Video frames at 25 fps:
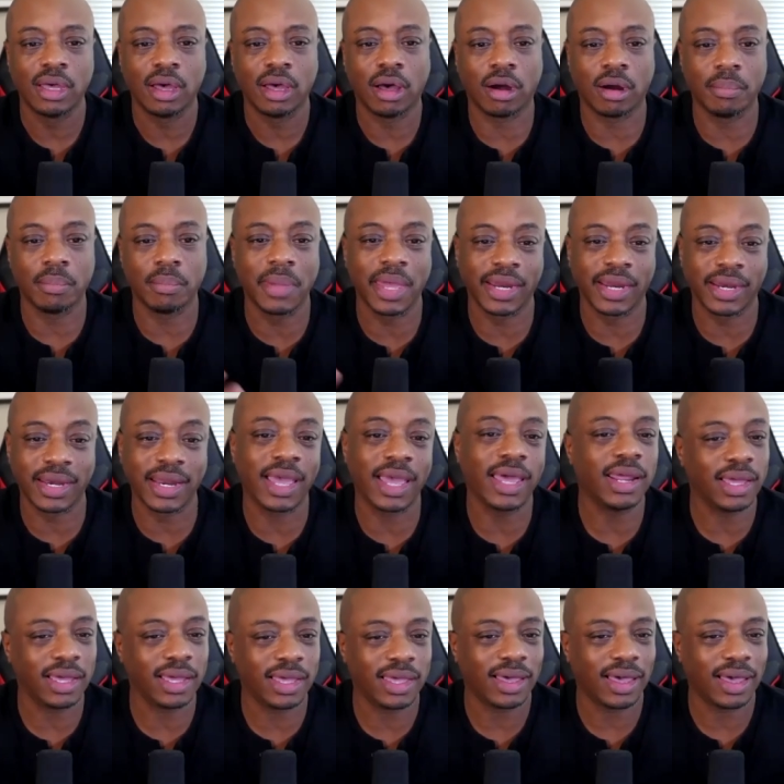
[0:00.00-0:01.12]
are
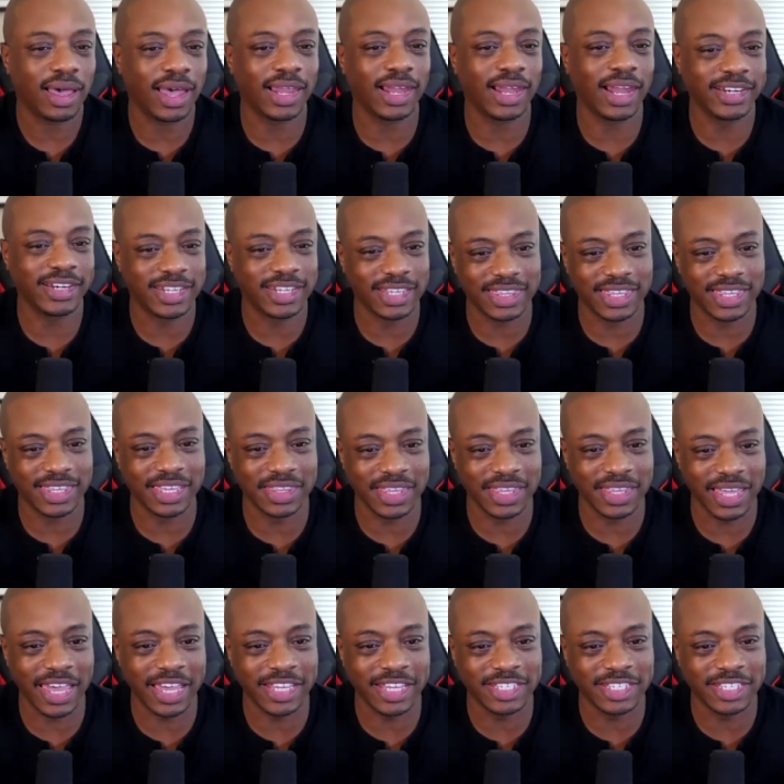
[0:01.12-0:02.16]
magnetic. I like to think Ooh. of the